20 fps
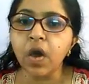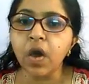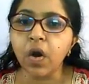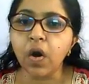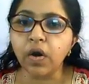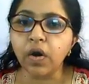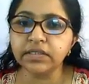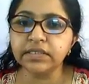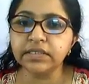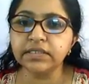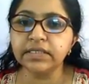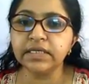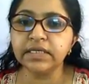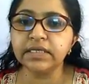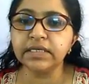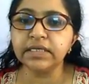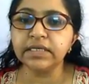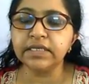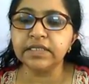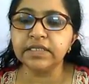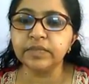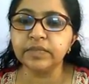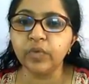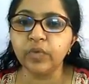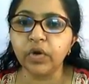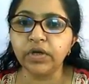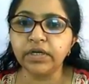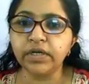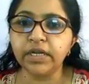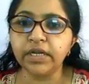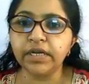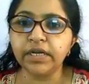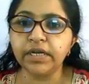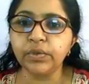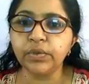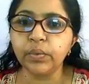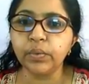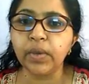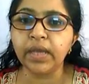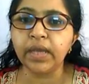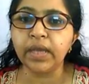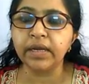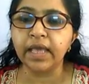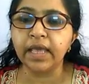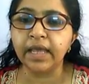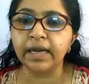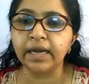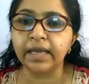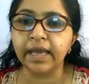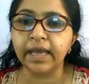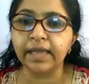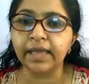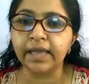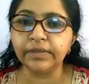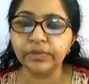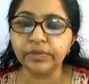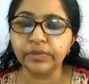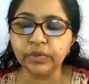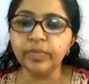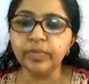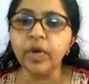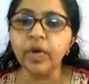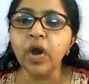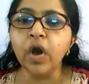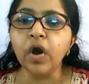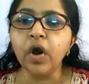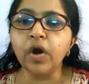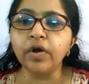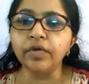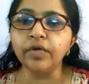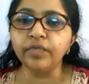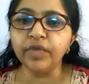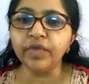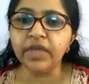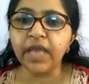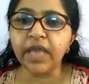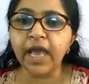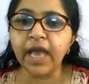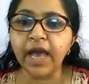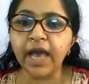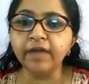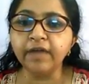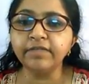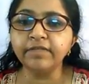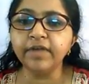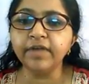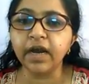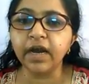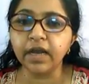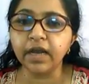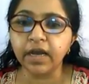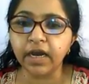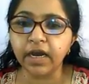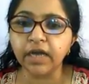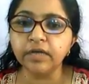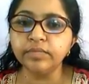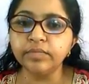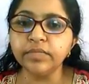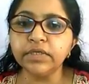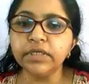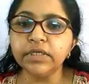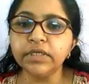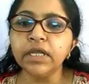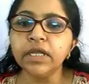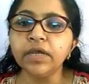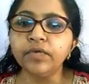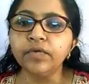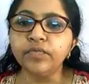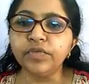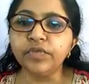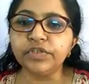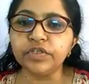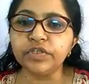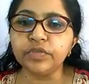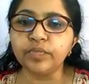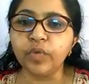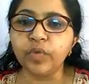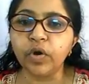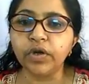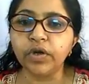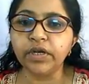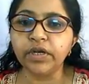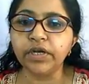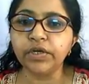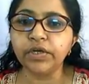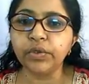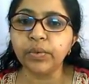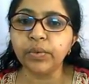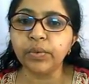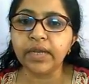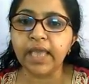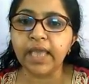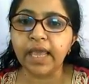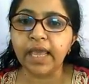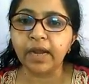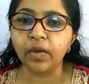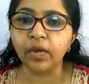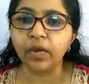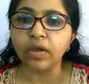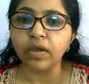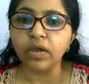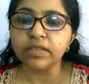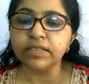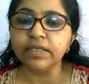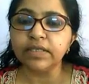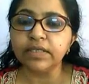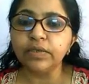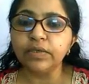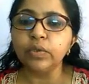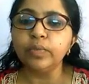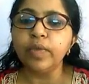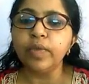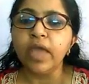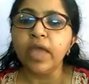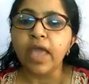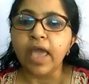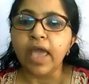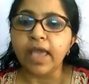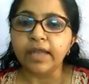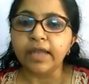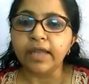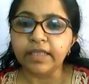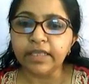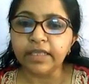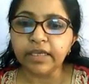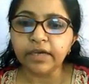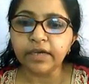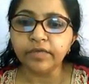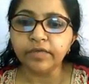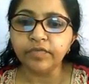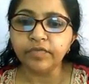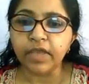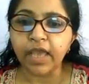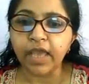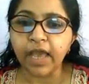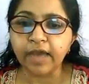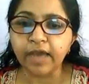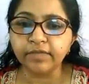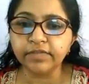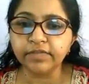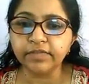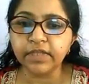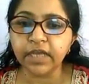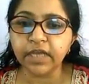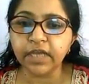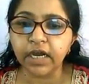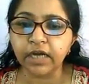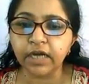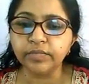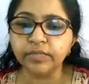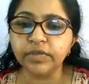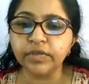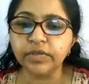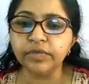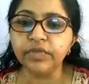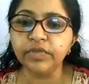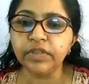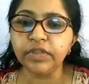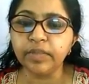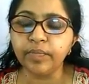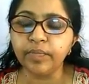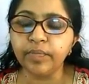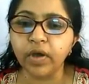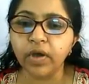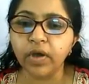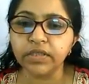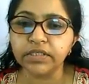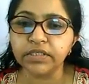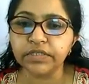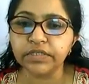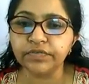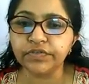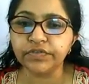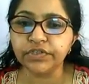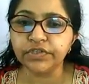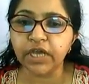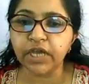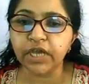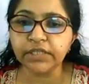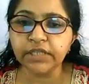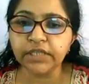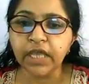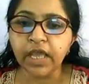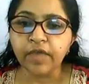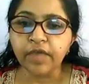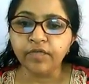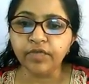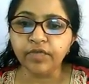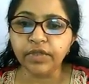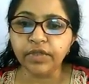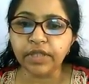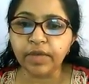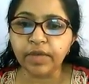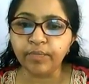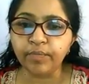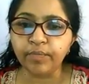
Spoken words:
Oxygen is bonded to an alkyl group, or we have a carbon which is bonded to an alkoxy group, and here we have the carbon with the positive charge, we are